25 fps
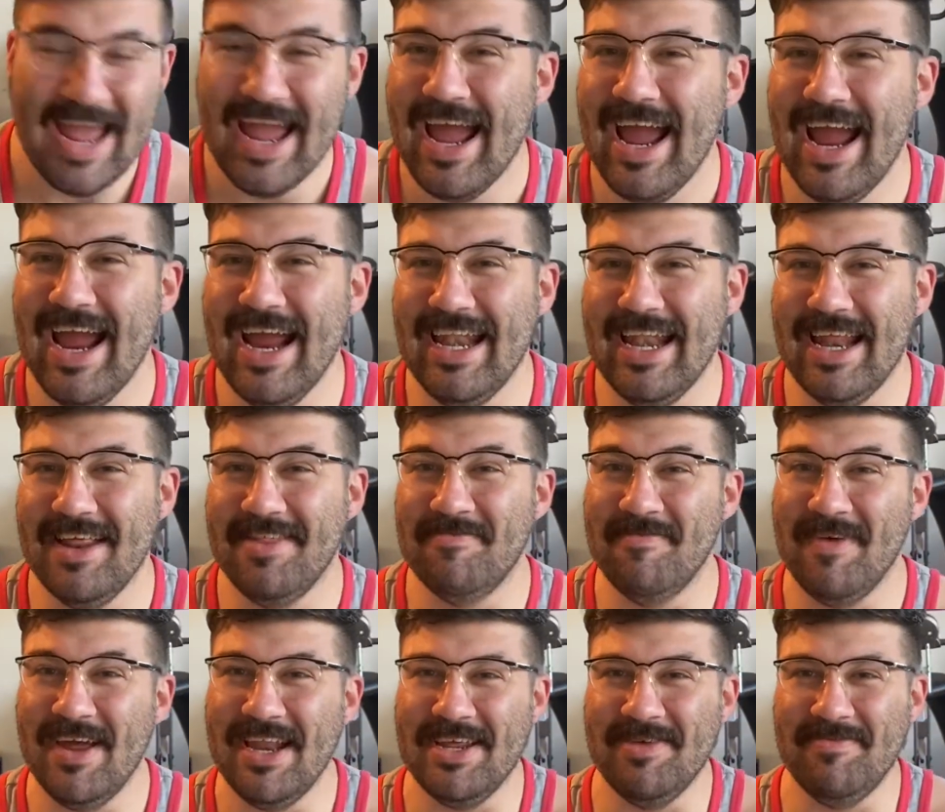And as
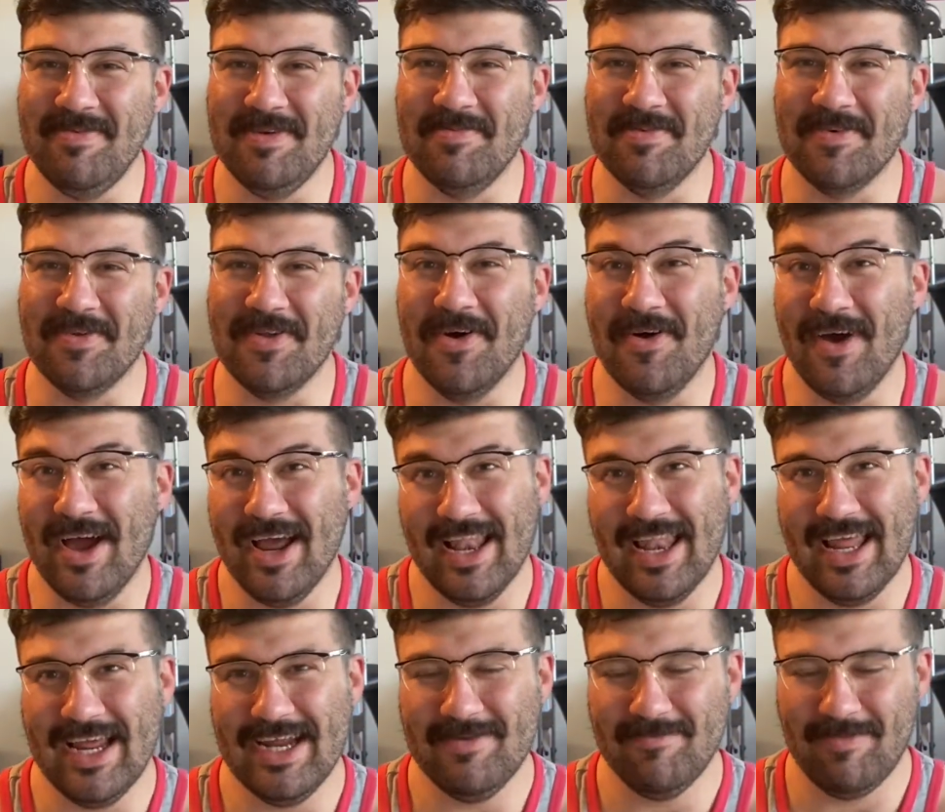many people know, I
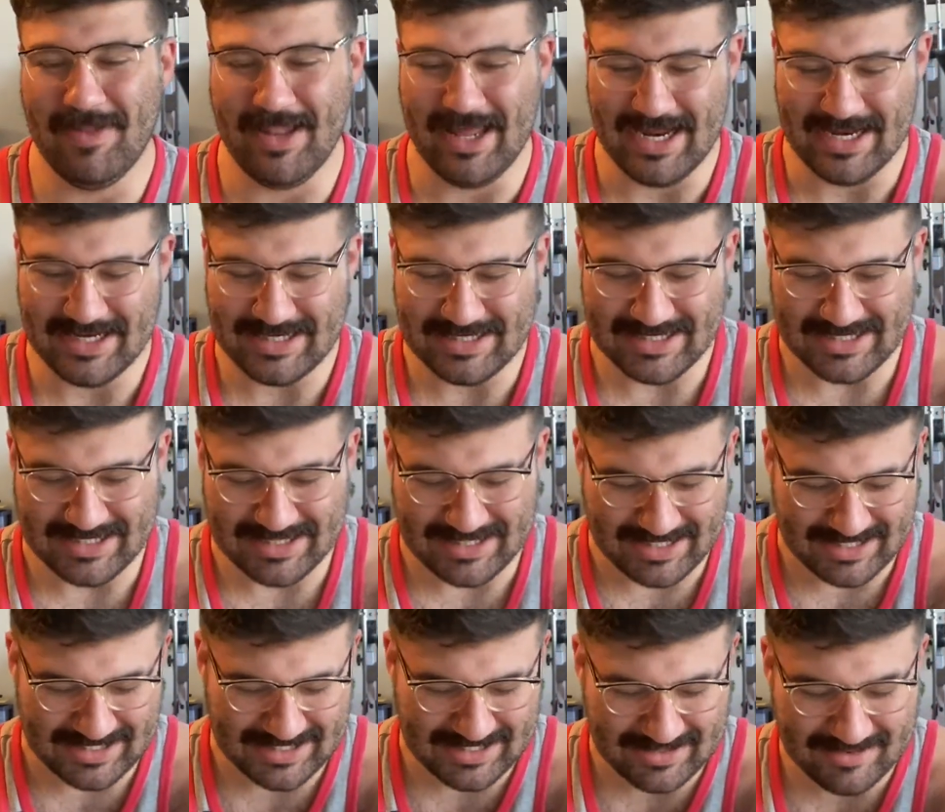like planting
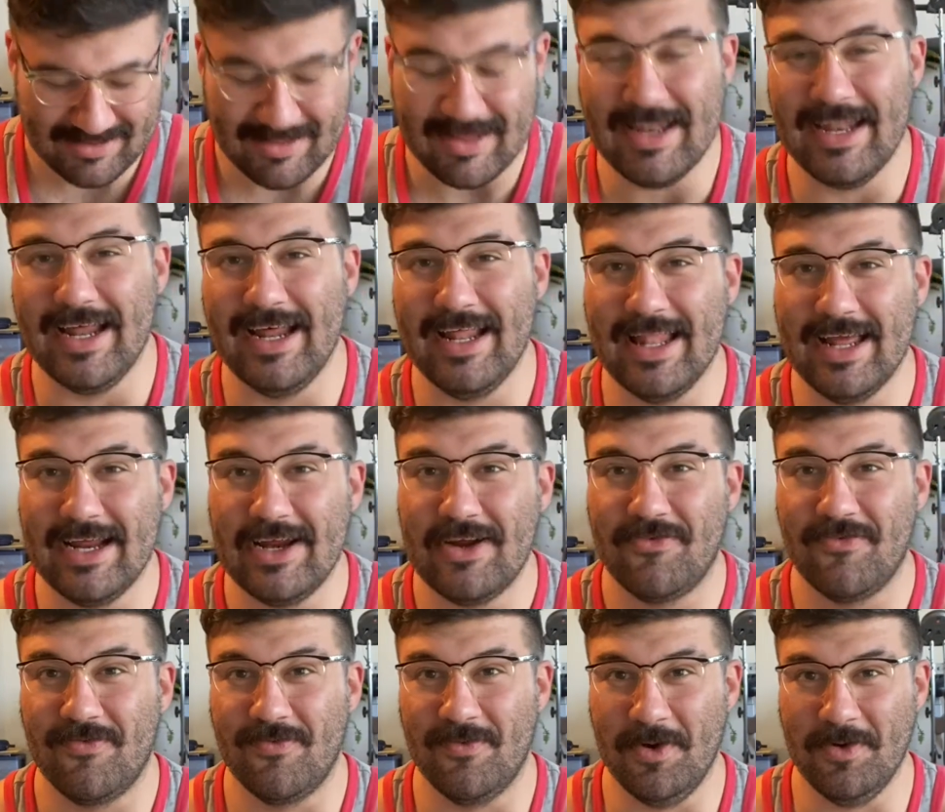things and I like
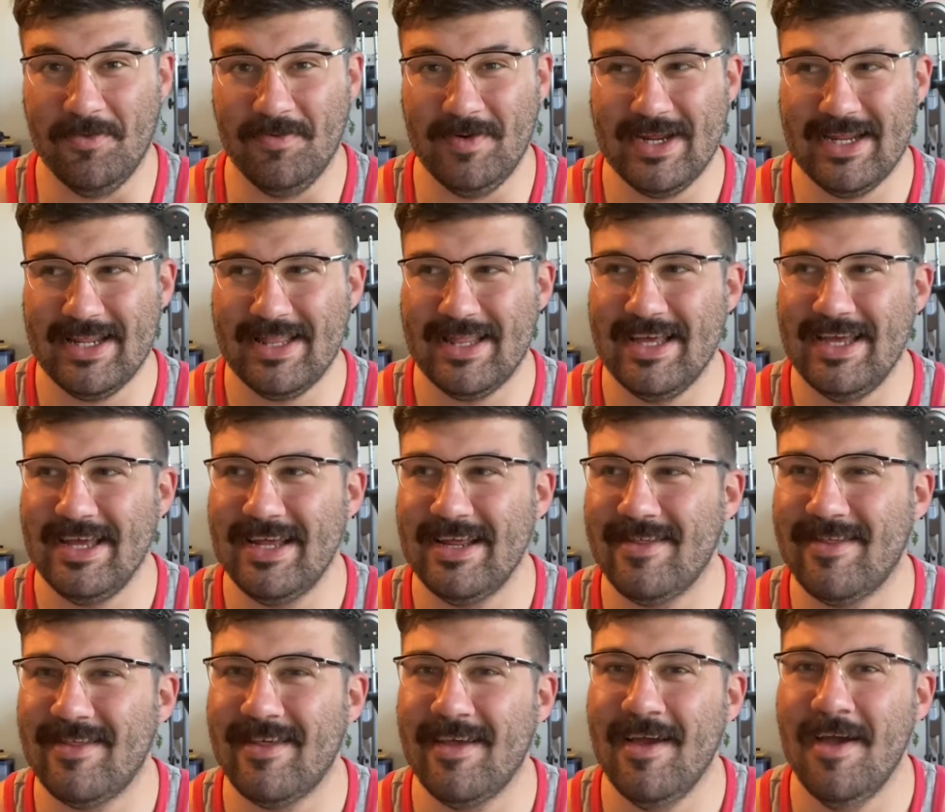growing
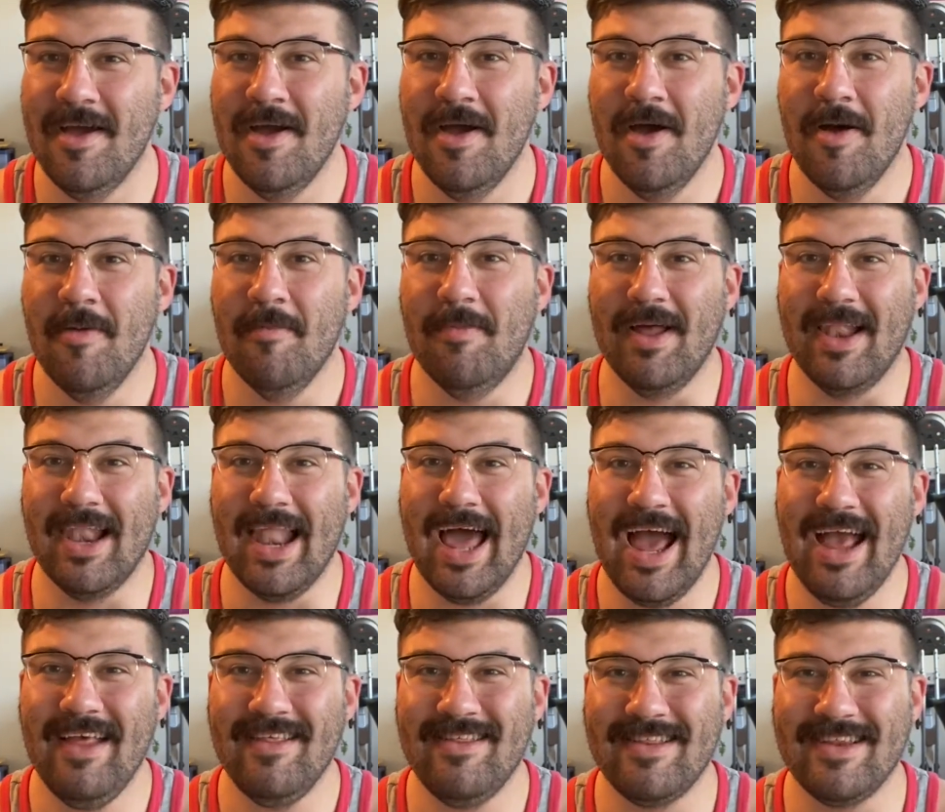things. But
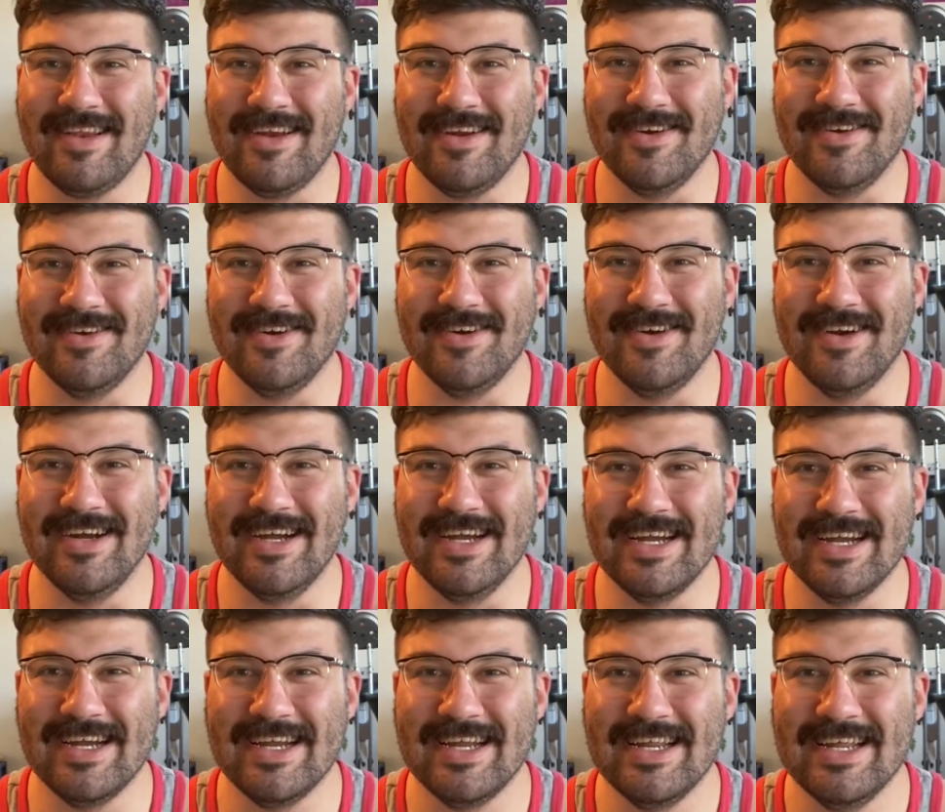last year,
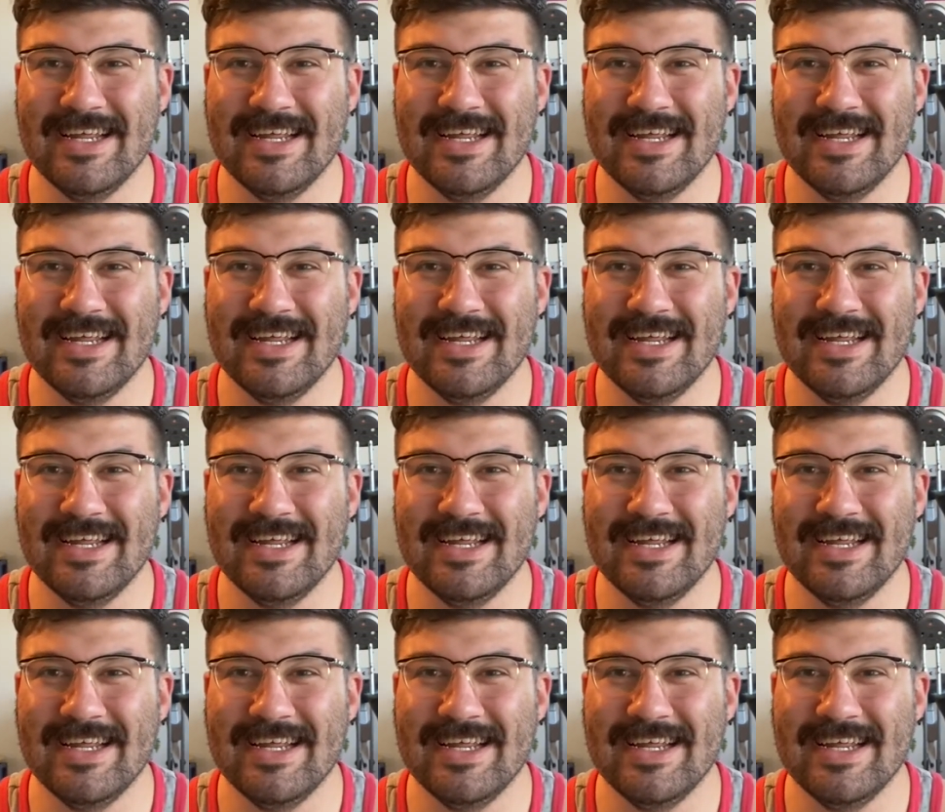during